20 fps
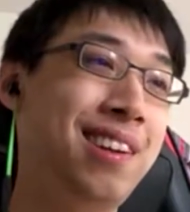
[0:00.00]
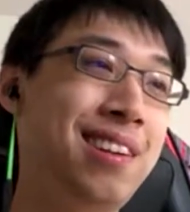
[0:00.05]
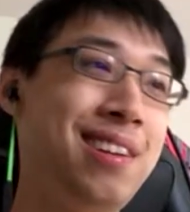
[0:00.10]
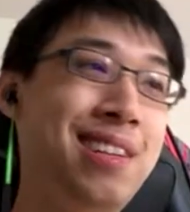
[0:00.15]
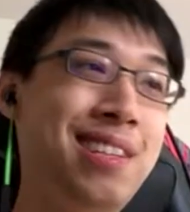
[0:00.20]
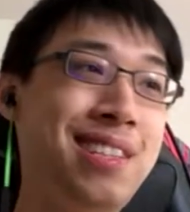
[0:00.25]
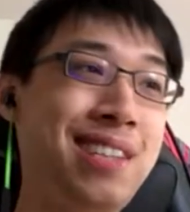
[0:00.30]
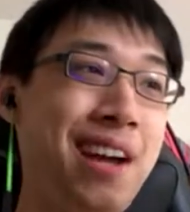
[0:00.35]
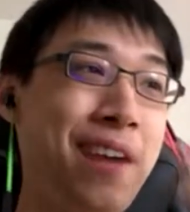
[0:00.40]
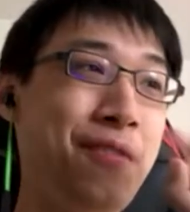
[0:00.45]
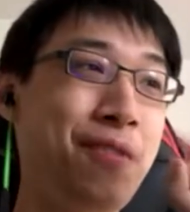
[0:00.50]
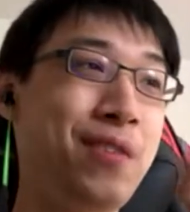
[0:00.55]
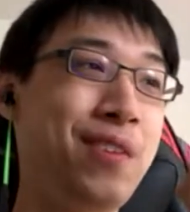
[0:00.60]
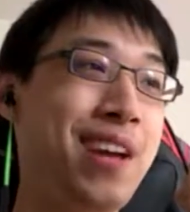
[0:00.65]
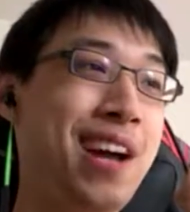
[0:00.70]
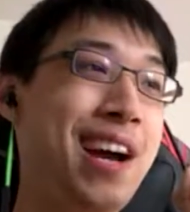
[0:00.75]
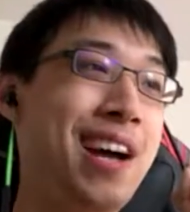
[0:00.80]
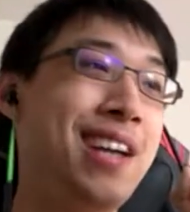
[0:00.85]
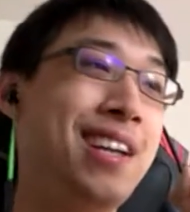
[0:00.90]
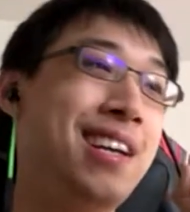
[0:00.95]
aside from
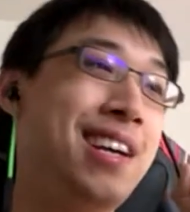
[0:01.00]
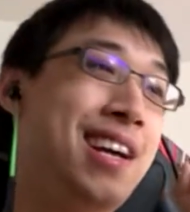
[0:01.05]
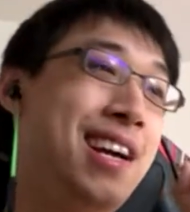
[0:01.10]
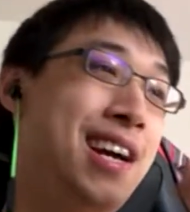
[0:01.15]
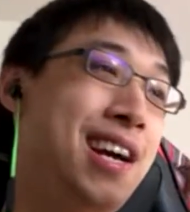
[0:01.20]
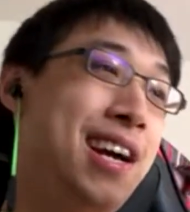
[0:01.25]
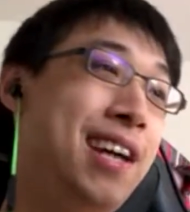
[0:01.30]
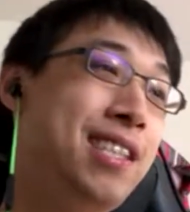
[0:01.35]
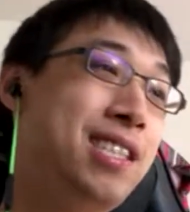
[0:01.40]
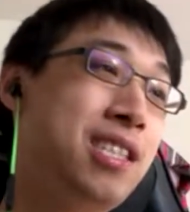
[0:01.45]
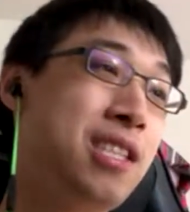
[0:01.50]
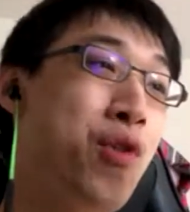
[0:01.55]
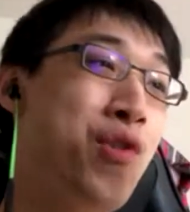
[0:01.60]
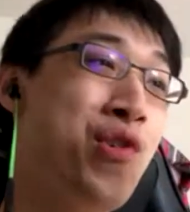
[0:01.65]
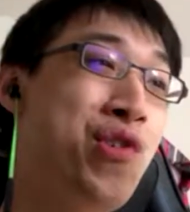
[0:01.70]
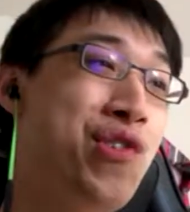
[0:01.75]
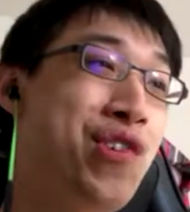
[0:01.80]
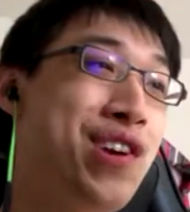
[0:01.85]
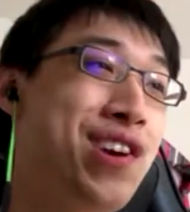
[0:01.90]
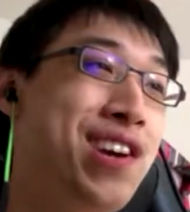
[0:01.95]
that, it's
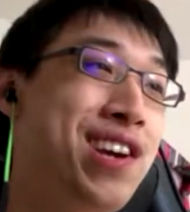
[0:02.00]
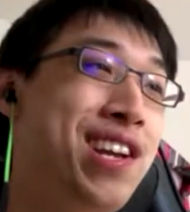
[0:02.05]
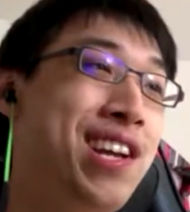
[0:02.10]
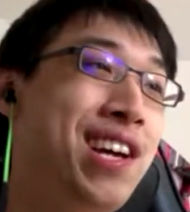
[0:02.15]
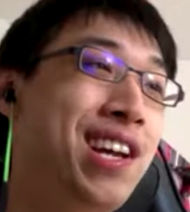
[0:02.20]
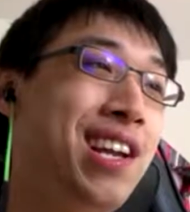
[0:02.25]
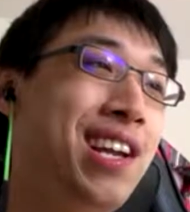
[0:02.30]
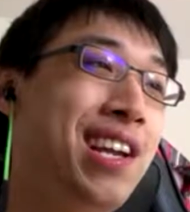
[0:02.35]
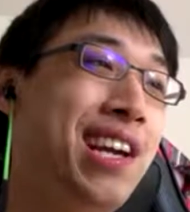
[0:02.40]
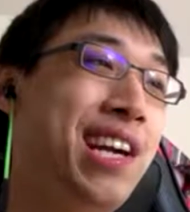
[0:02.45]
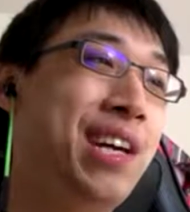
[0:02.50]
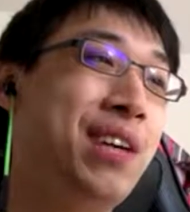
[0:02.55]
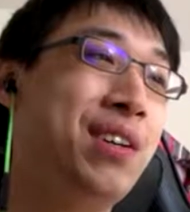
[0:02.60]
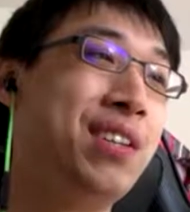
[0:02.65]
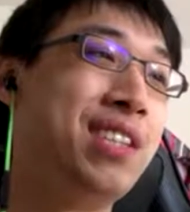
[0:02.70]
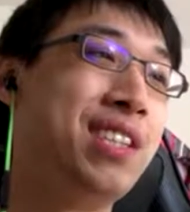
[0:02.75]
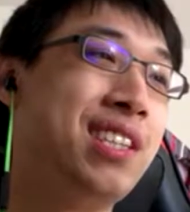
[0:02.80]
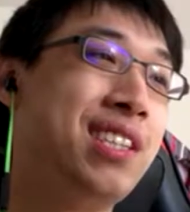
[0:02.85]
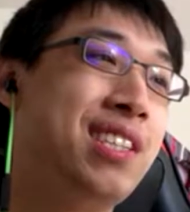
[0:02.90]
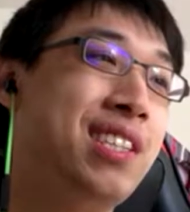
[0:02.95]
pretty
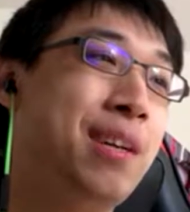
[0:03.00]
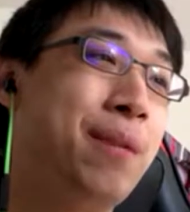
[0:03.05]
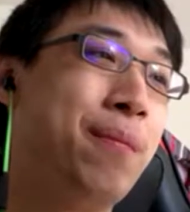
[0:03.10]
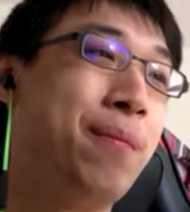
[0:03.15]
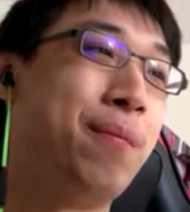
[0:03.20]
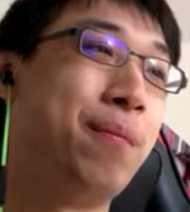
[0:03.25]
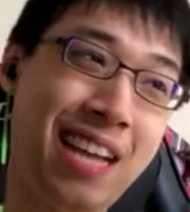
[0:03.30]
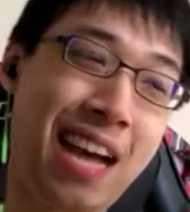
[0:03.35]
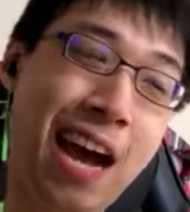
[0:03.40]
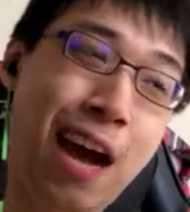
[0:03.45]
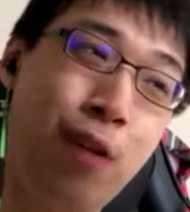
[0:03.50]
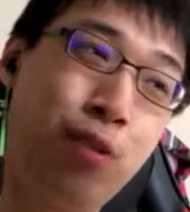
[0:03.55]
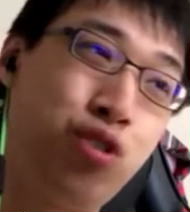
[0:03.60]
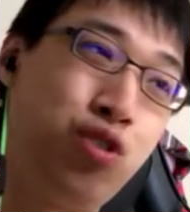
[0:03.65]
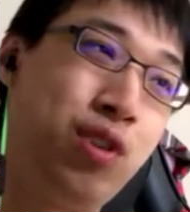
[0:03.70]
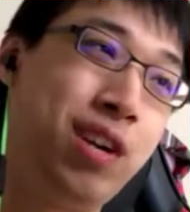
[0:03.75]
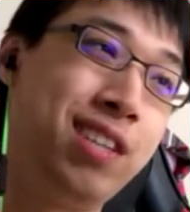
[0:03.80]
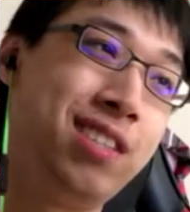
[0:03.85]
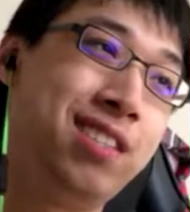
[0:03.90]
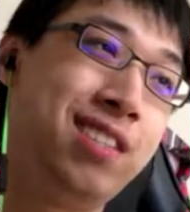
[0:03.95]
hilarious in how
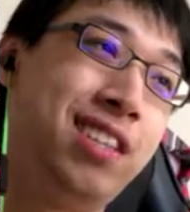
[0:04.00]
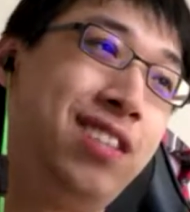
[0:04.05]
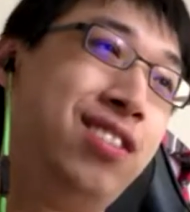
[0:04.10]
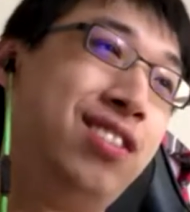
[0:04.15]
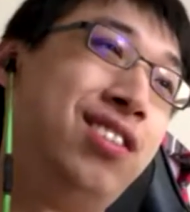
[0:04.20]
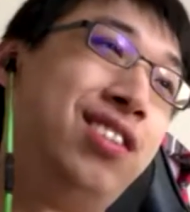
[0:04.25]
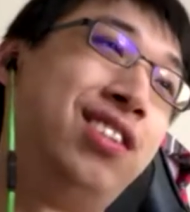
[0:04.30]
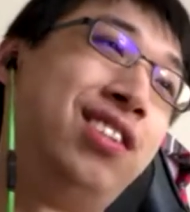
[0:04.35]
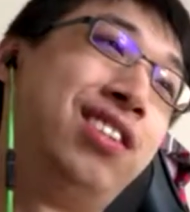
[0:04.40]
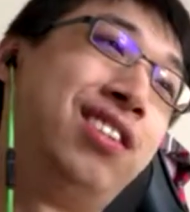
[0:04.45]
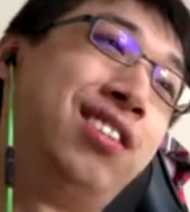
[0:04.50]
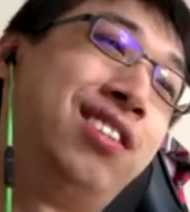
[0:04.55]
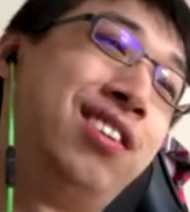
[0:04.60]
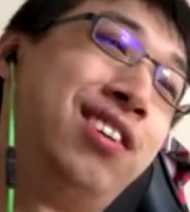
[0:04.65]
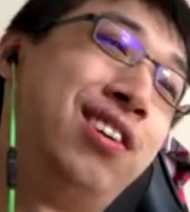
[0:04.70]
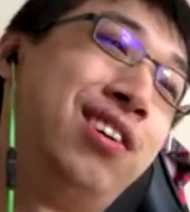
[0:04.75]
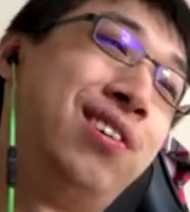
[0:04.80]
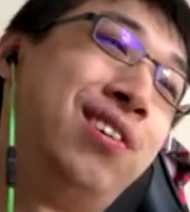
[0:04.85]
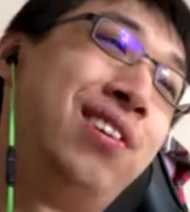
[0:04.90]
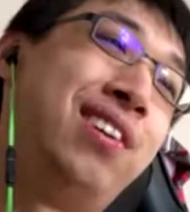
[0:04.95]
translations
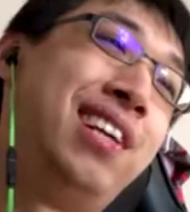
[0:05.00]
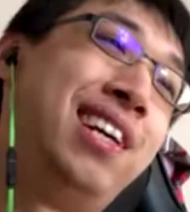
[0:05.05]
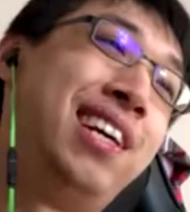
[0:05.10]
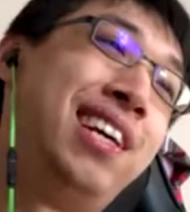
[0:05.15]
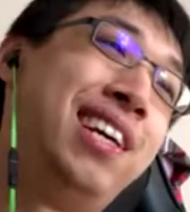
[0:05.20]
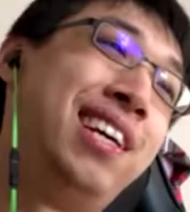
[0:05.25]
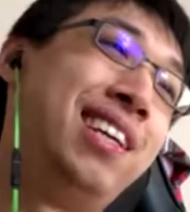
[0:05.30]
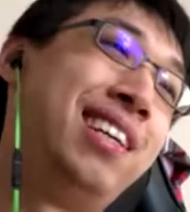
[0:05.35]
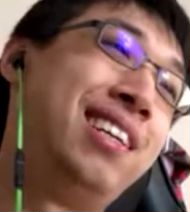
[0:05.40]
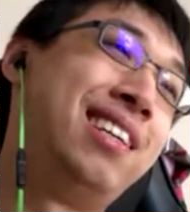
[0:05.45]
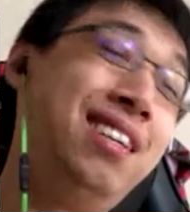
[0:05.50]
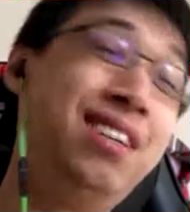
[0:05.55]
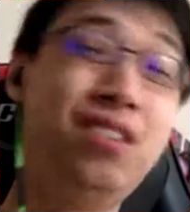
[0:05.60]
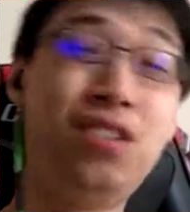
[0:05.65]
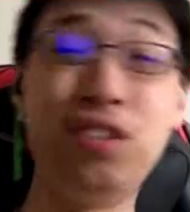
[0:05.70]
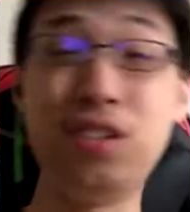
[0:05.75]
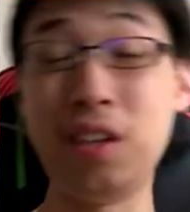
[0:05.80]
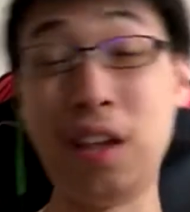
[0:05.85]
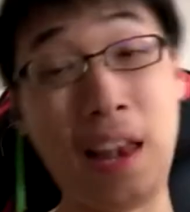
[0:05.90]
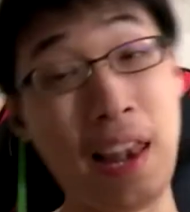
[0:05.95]
go. Like, there's
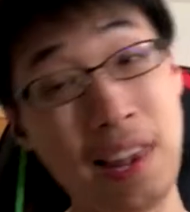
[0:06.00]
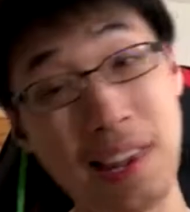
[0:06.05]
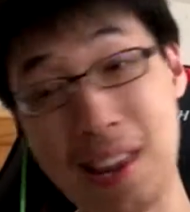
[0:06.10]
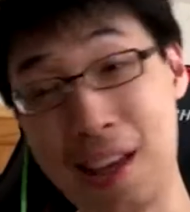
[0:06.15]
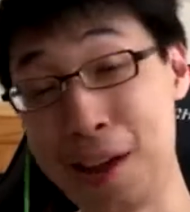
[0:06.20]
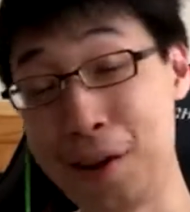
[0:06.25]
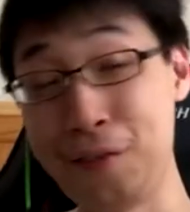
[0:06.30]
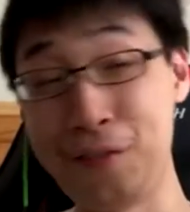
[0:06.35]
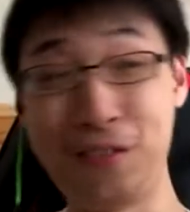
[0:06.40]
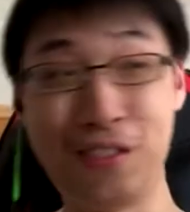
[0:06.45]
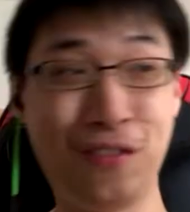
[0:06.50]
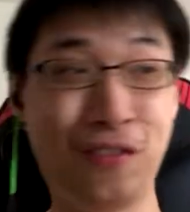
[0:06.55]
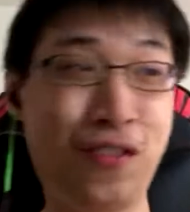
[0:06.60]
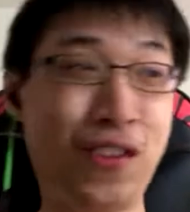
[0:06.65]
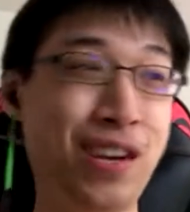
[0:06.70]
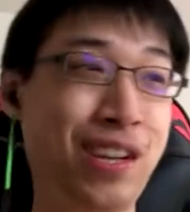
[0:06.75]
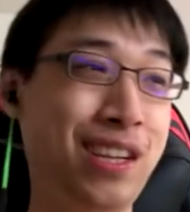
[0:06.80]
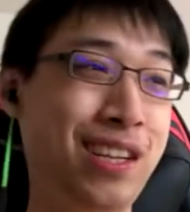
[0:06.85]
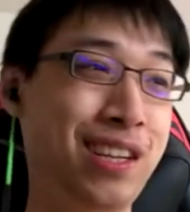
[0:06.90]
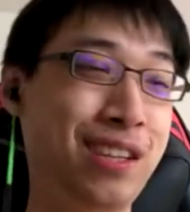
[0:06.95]
just a lot of
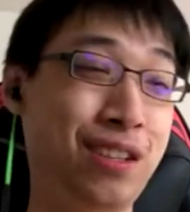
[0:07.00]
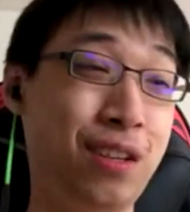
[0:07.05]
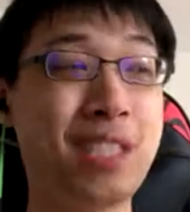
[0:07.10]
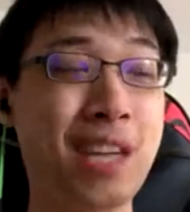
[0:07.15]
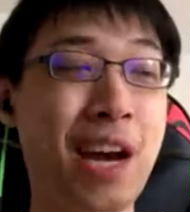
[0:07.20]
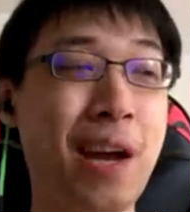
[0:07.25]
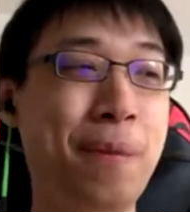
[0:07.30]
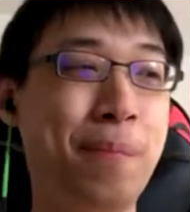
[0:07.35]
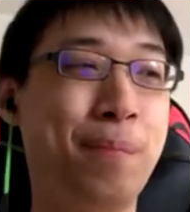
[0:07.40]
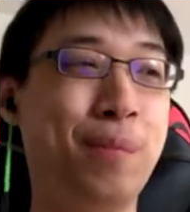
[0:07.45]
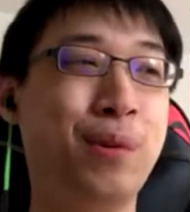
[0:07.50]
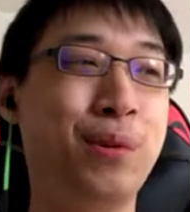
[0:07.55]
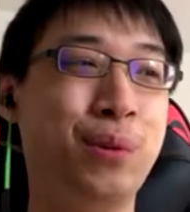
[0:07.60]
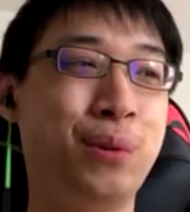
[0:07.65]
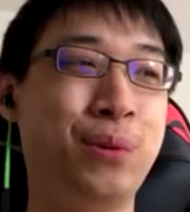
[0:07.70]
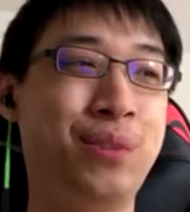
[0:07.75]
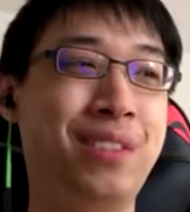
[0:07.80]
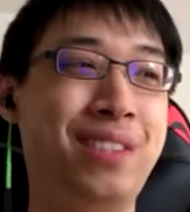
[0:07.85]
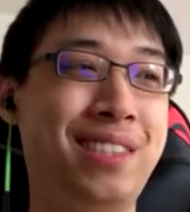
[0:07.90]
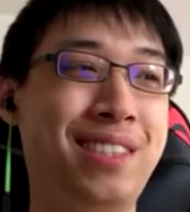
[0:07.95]
funny
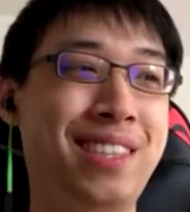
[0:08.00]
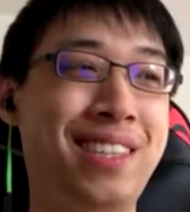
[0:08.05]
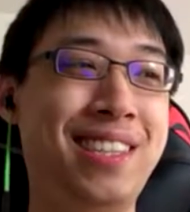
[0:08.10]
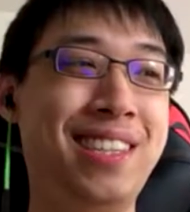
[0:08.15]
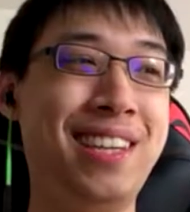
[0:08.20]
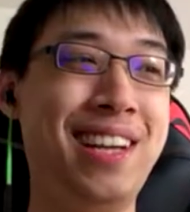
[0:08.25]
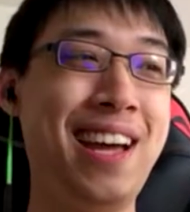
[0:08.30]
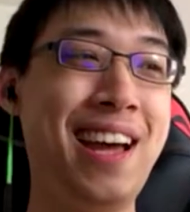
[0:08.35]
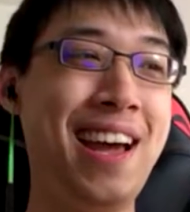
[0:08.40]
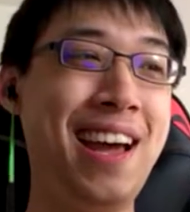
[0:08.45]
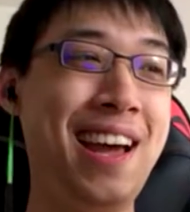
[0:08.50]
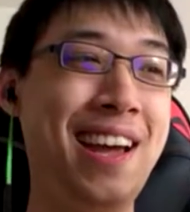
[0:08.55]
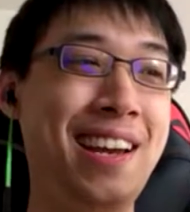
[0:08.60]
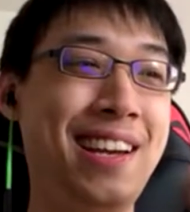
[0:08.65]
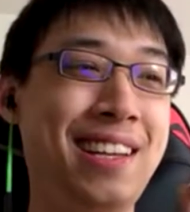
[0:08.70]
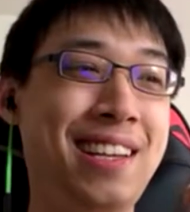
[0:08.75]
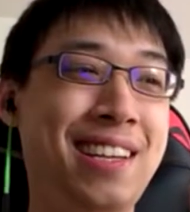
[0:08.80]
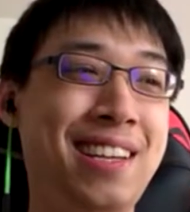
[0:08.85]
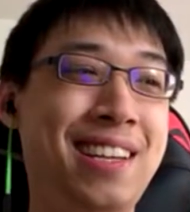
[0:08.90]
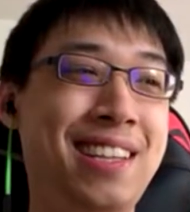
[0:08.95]
typos,
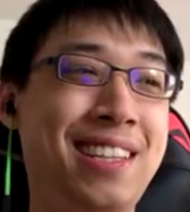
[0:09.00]
and